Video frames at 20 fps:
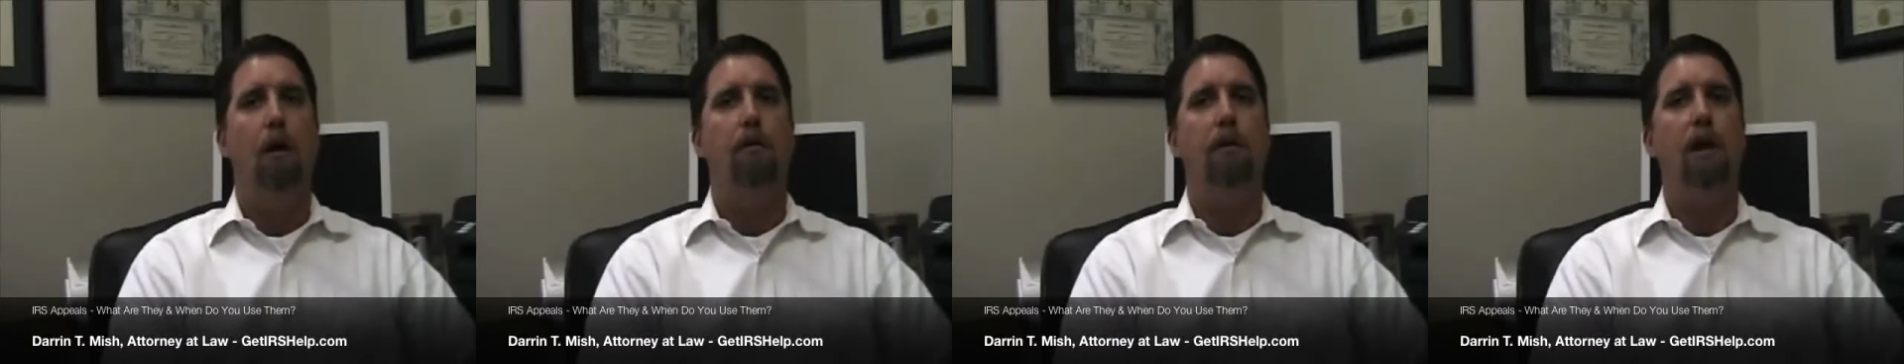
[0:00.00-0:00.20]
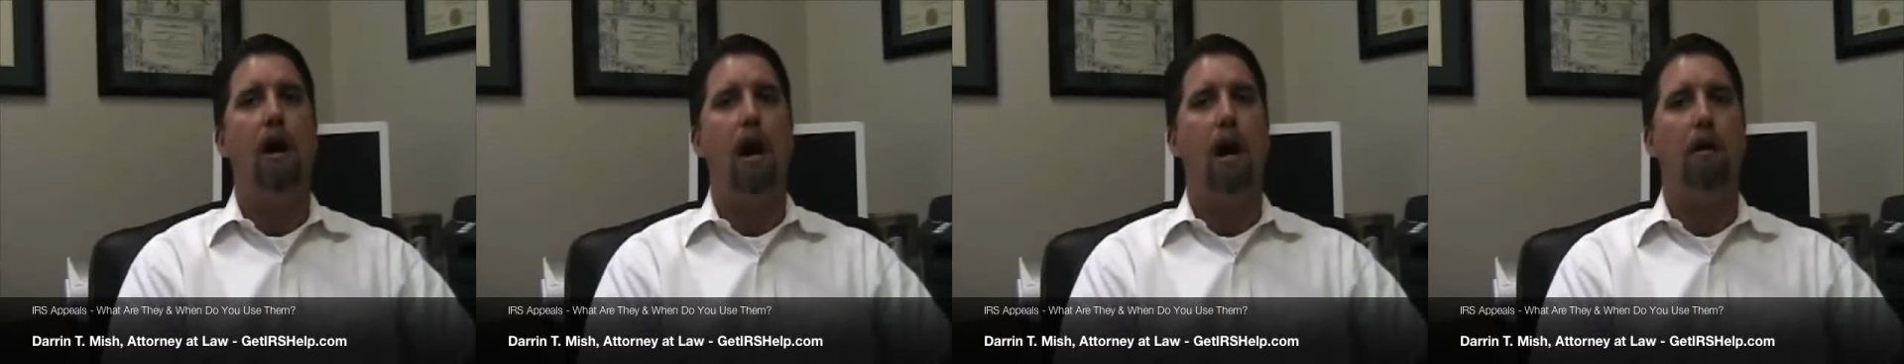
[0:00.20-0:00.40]

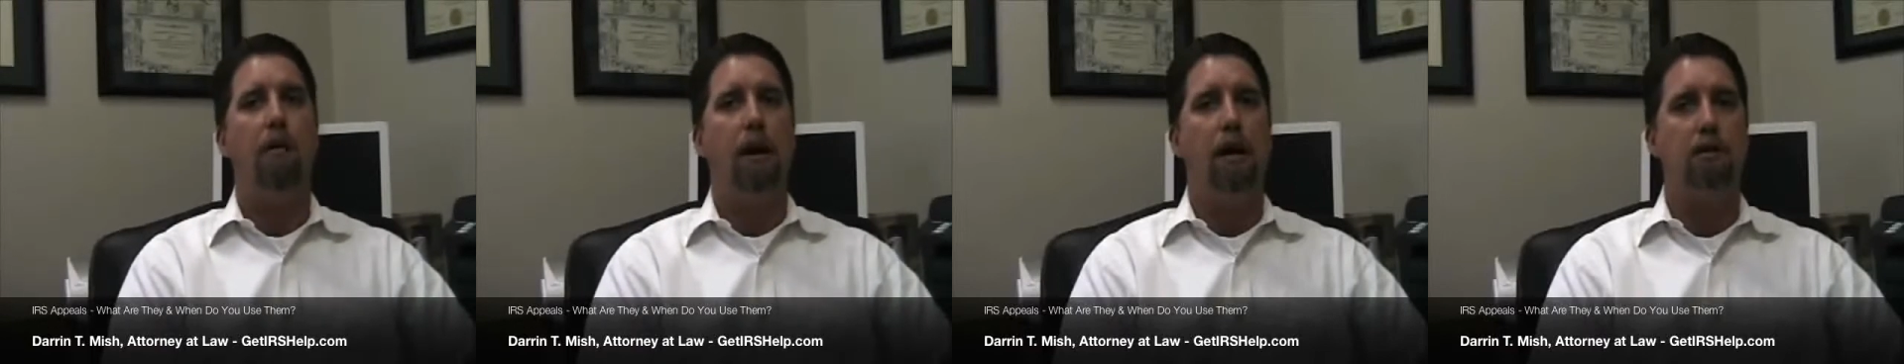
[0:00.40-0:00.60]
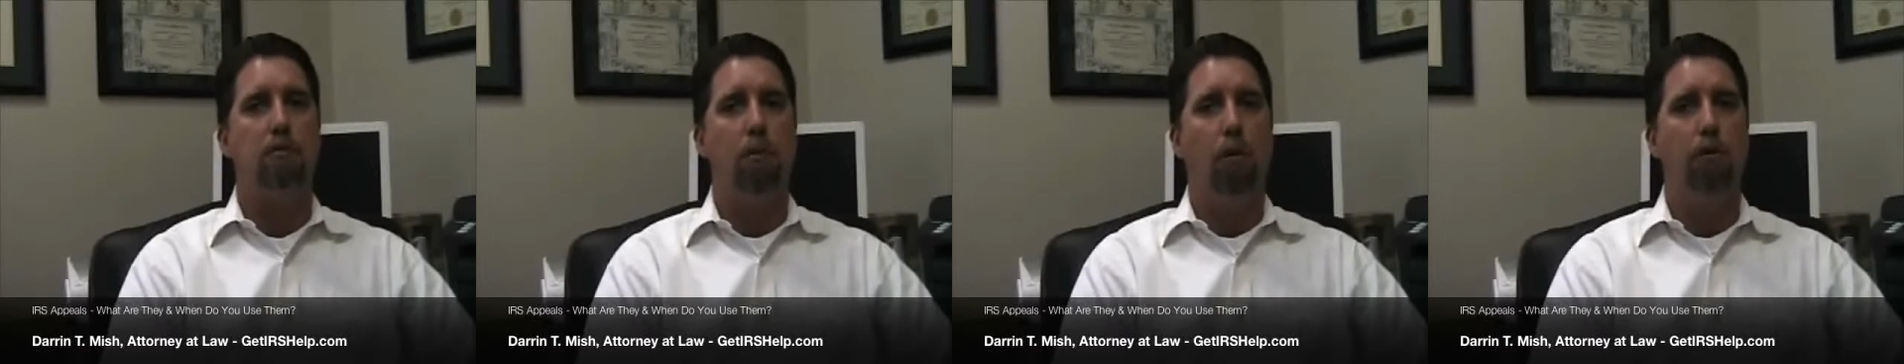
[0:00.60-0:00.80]
The
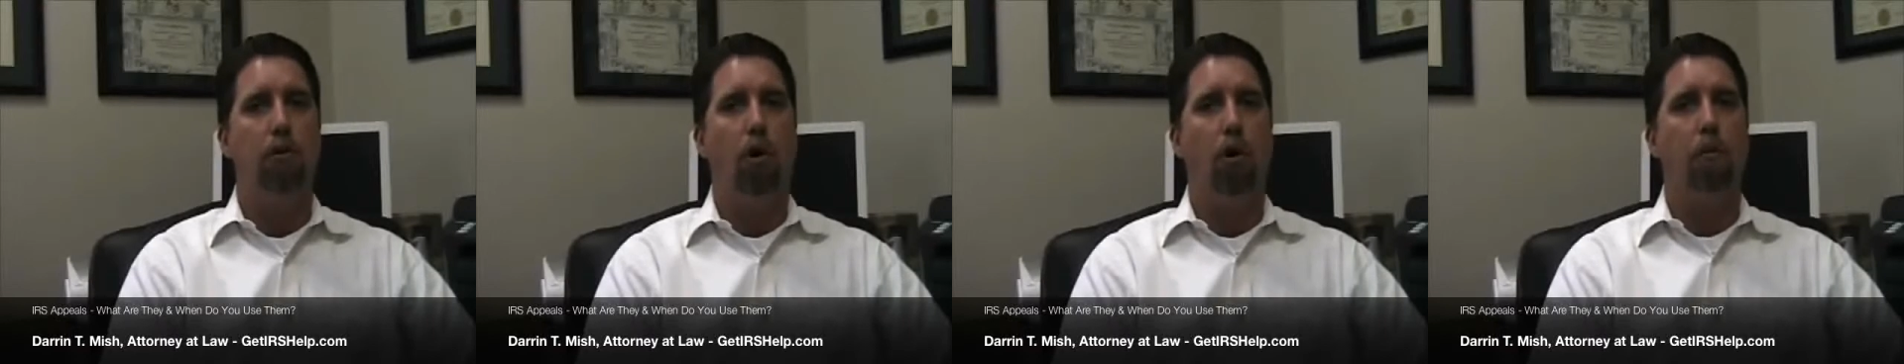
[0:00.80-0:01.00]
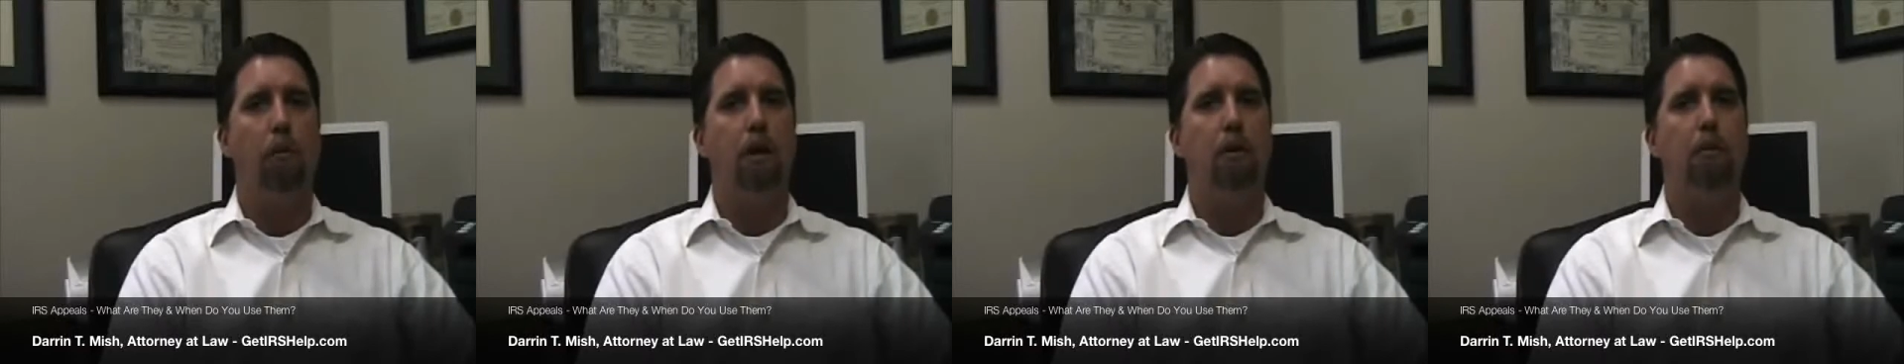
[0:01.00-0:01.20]
IRS will
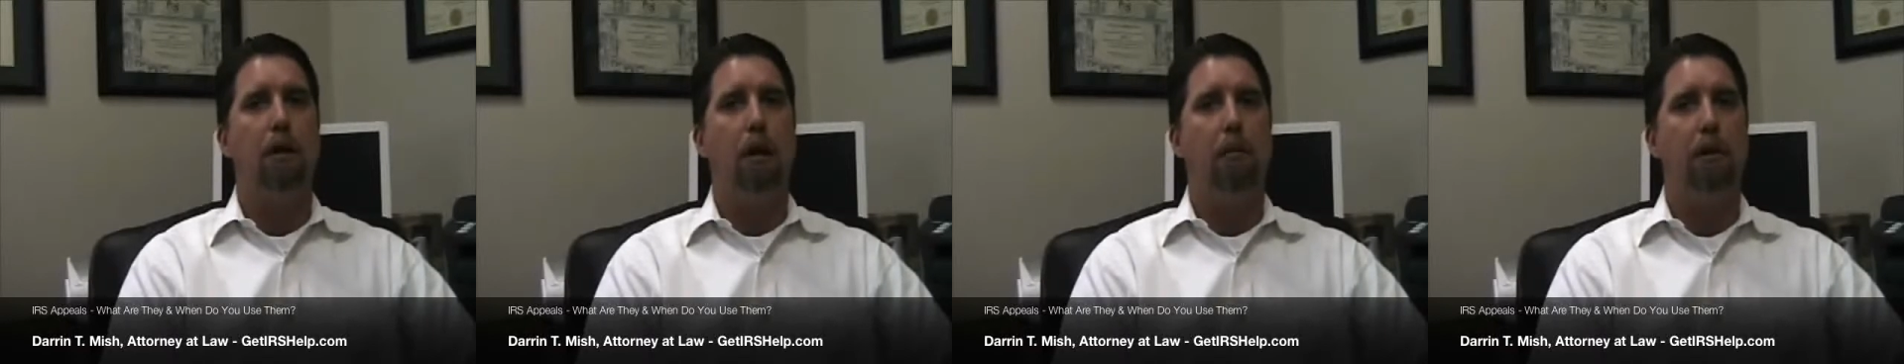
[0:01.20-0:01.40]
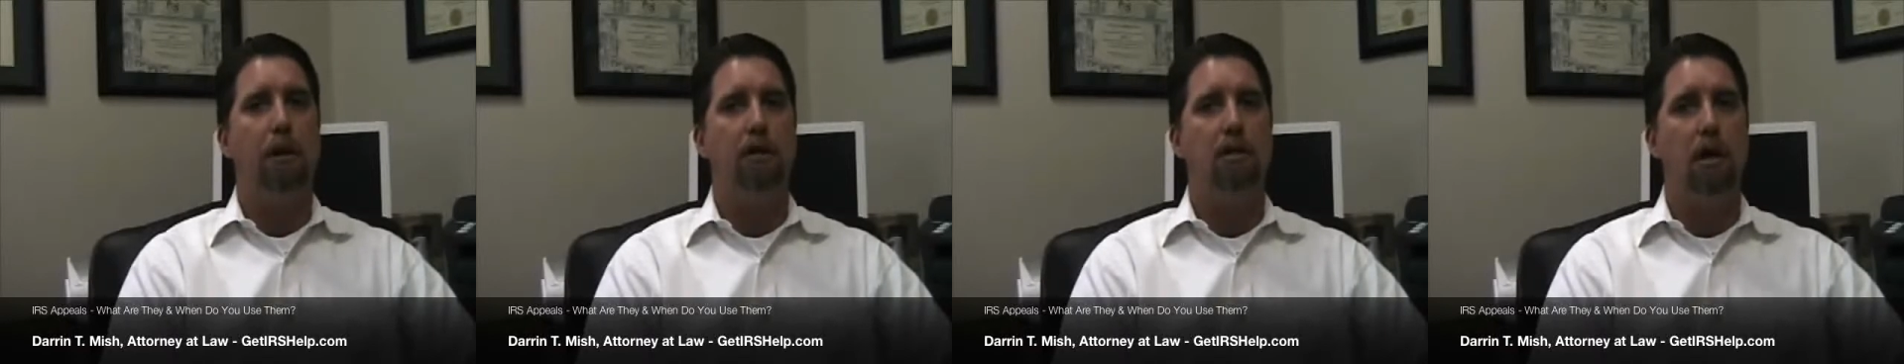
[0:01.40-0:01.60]
normally be
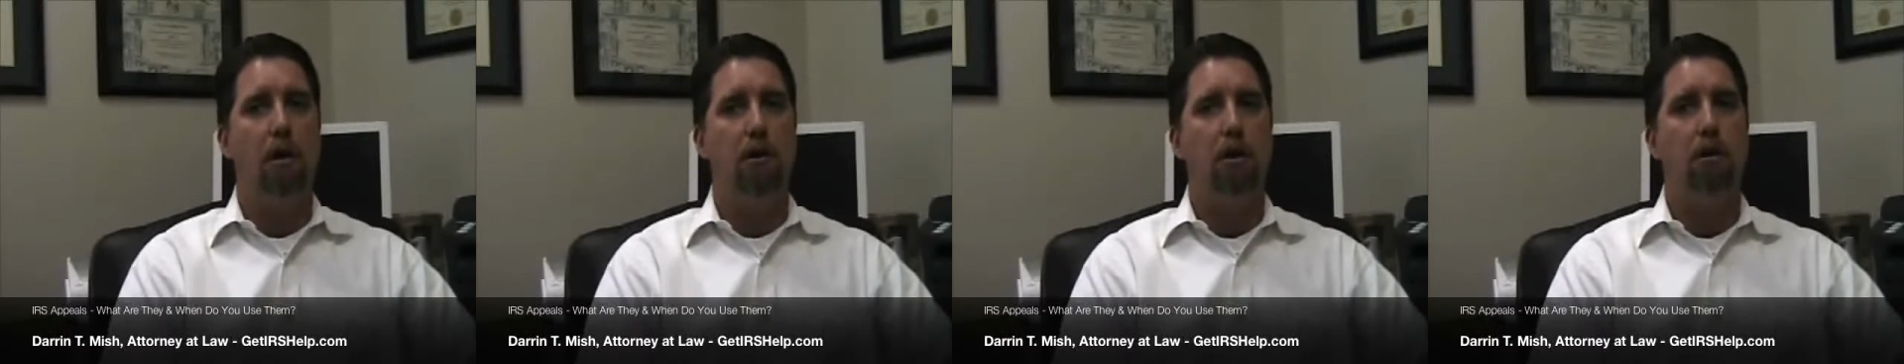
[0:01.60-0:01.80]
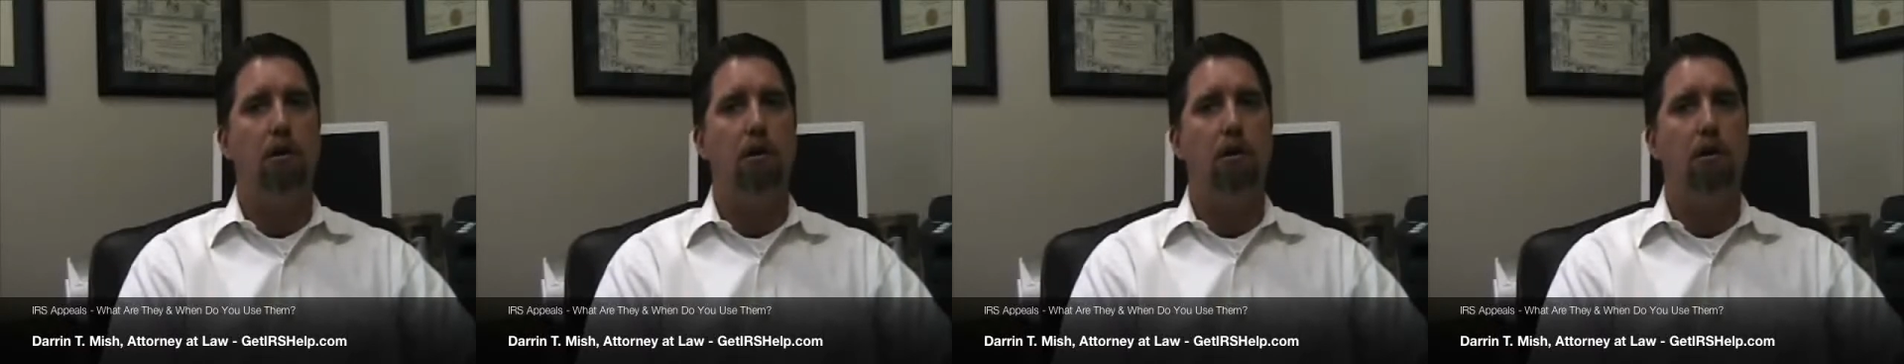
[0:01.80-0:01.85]
able to tell